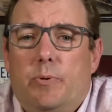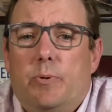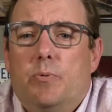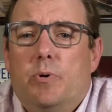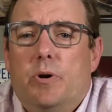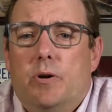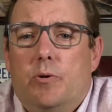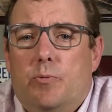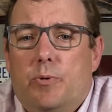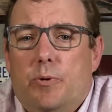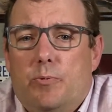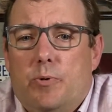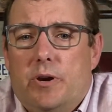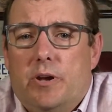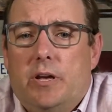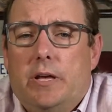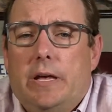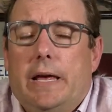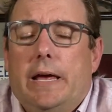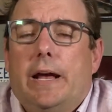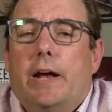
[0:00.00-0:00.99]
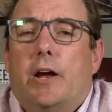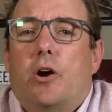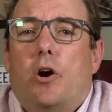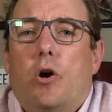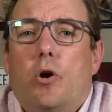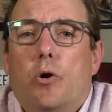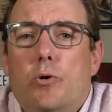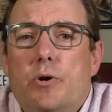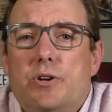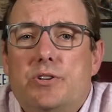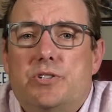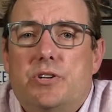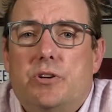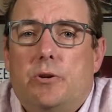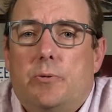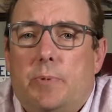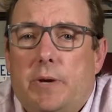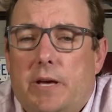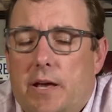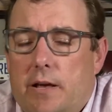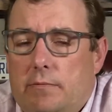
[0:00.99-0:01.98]
We want to encourage you
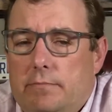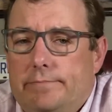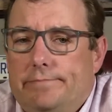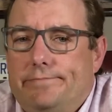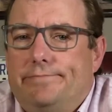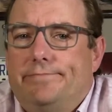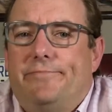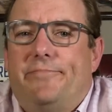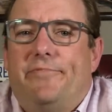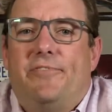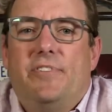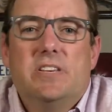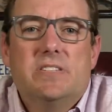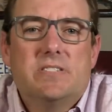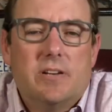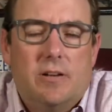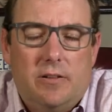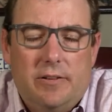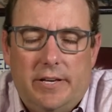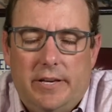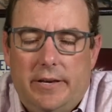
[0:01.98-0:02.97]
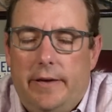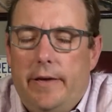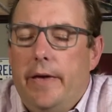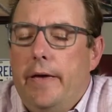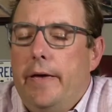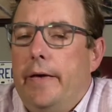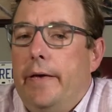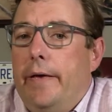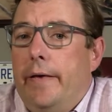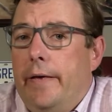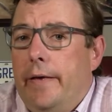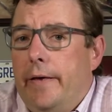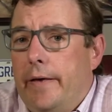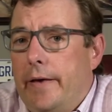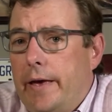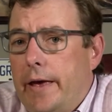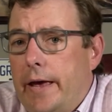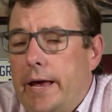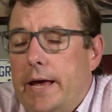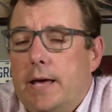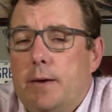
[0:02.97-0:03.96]
to be physically
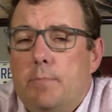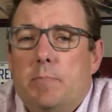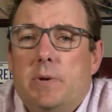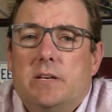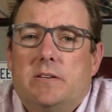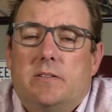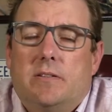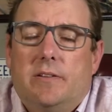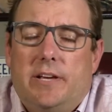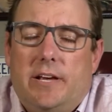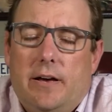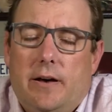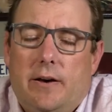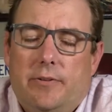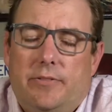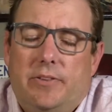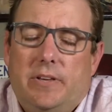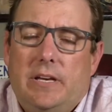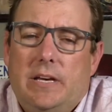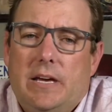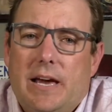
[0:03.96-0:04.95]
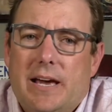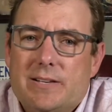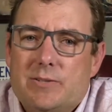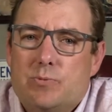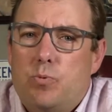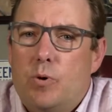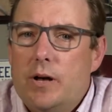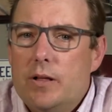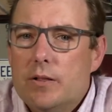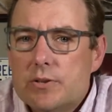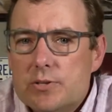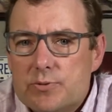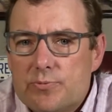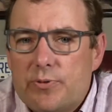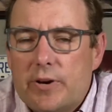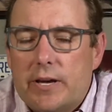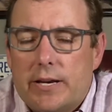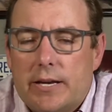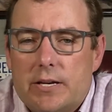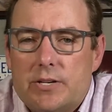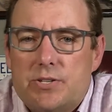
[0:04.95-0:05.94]
and mentally healthy as well as
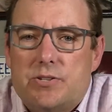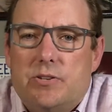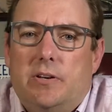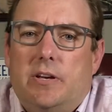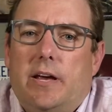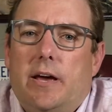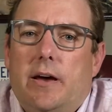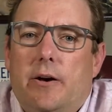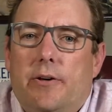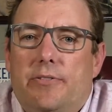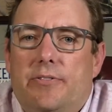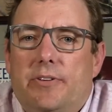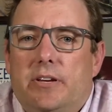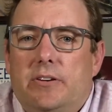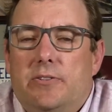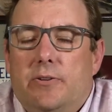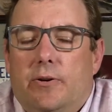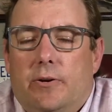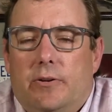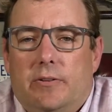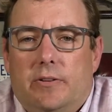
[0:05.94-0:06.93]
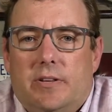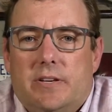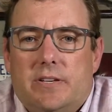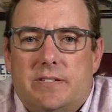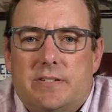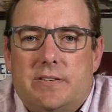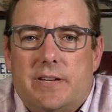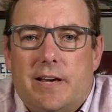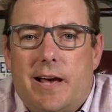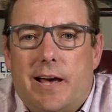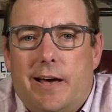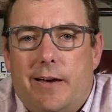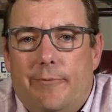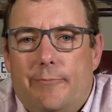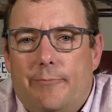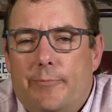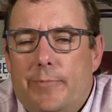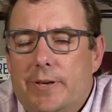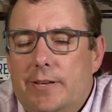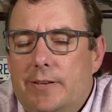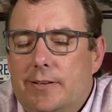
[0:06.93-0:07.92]
financially healthy during this
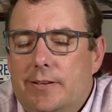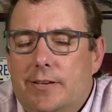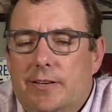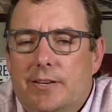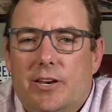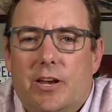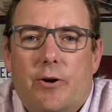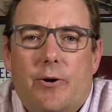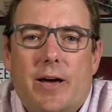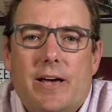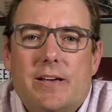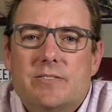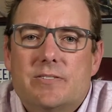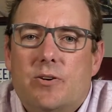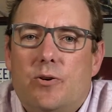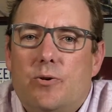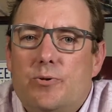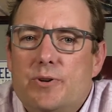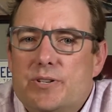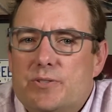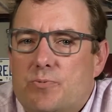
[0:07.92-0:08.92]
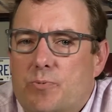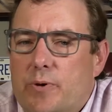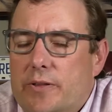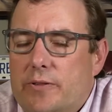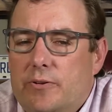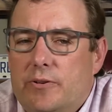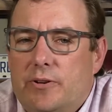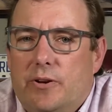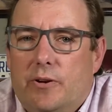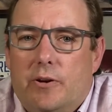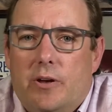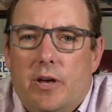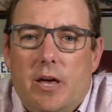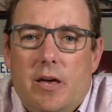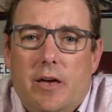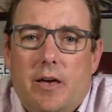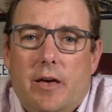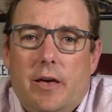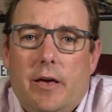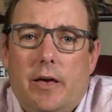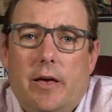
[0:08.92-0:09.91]
time. And as always, whether
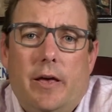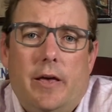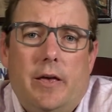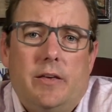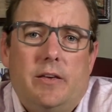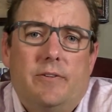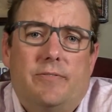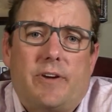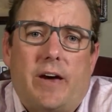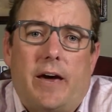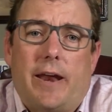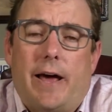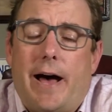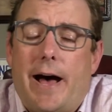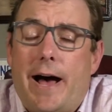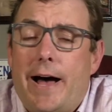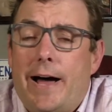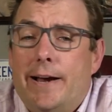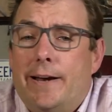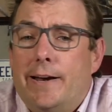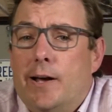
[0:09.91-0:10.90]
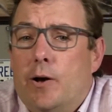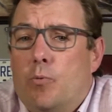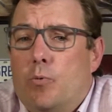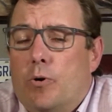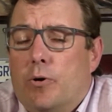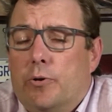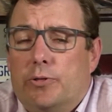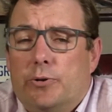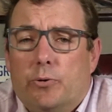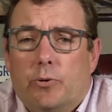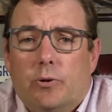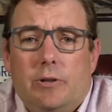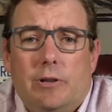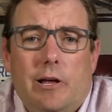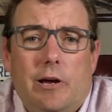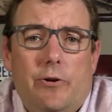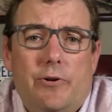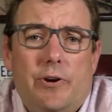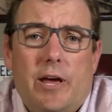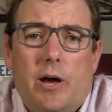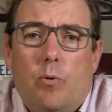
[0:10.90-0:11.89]
you've got a high net worth or a
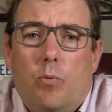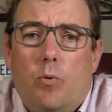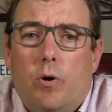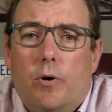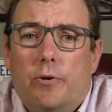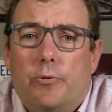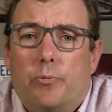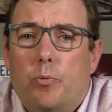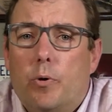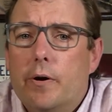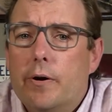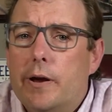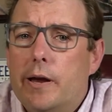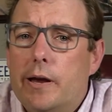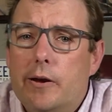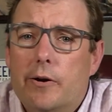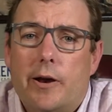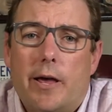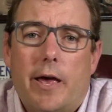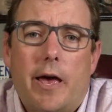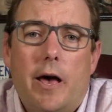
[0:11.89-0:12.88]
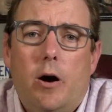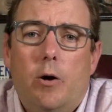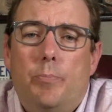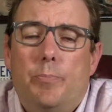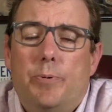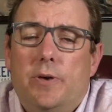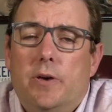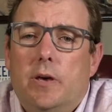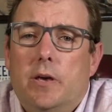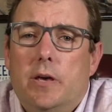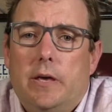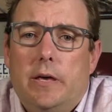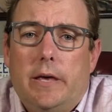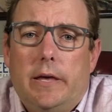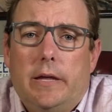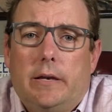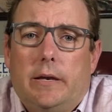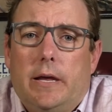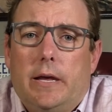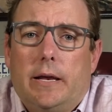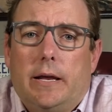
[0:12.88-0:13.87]
low net worth, we're here to help you
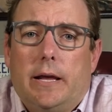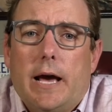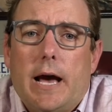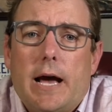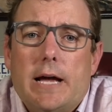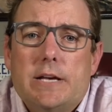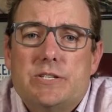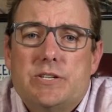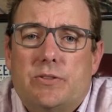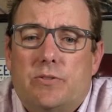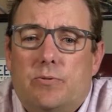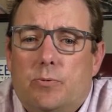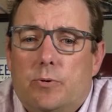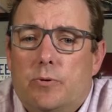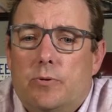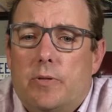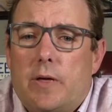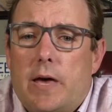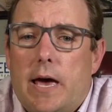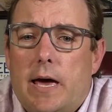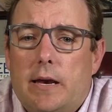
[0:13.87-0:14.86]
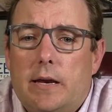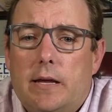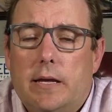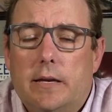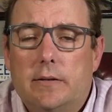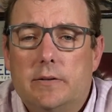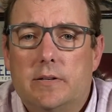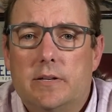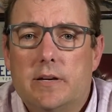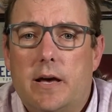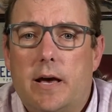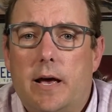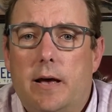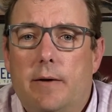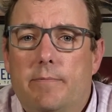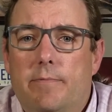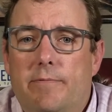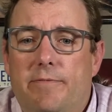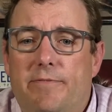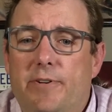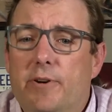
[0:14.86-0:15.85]
and guide you through that. And
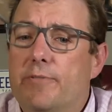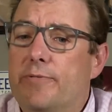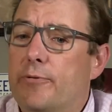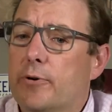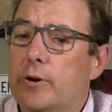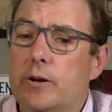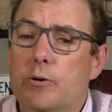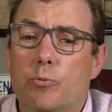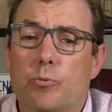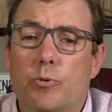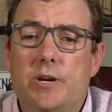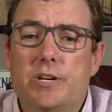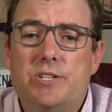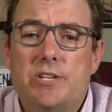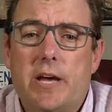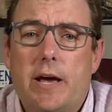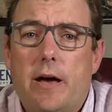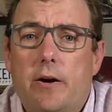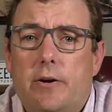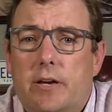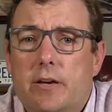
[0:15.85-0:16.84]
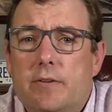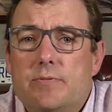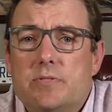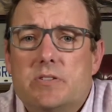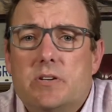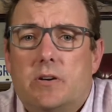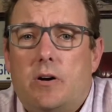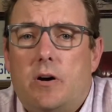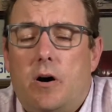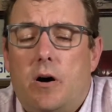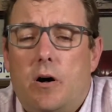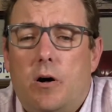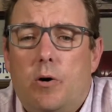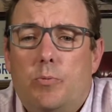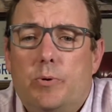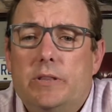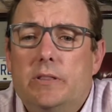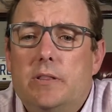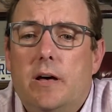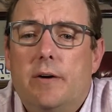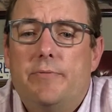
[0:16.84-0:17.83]
feel free to reach out, give us a call.
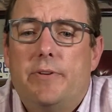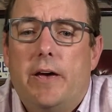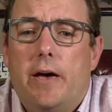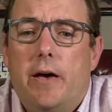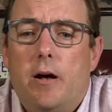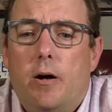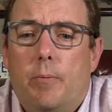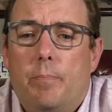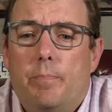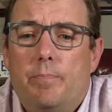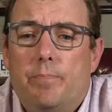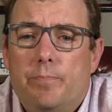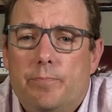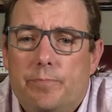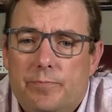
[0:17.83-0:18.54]
We'd love to help.